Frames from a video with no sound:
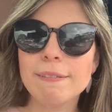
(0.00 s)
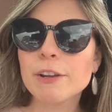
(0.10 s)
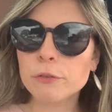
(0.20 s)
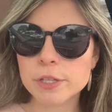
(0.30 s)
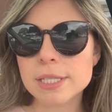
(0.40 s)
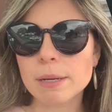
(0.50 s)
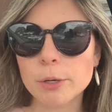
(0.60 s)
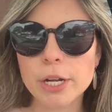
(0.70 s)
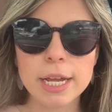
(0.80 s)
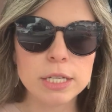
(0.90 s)
Like for the
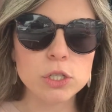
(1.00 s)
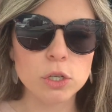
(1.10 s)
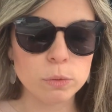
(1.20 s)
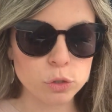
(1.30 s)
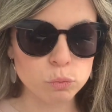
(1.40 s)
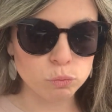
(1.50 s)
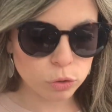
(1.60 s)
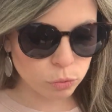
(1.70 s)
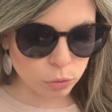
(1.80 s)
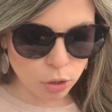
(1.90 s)
summer days, you know, when it's
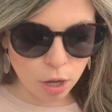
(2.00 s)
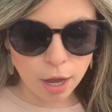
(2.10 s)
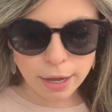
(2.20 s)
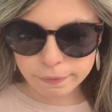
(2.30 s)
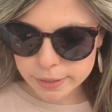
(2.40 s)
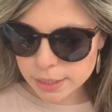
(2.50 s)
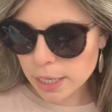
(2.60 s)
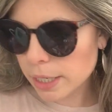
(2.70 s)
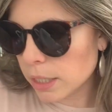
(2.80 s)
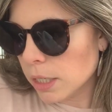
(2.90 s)
real, real hot in the
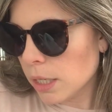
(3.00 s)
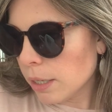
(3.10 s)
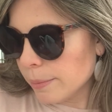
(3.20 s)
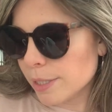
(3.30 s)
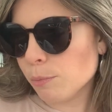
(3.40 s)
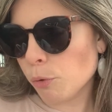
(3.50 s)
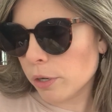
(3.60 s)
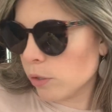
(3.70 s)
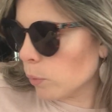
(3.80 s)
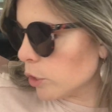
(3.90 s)
sun, it's
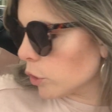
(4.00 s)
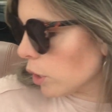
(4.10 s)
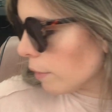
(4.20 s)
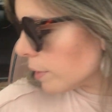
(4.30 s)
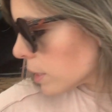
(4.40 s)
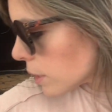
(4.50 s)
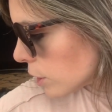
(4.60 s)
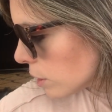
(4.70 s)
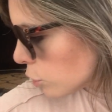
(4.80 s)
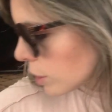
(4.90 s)
important in the winter,
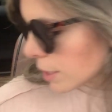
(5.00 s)
obviously, just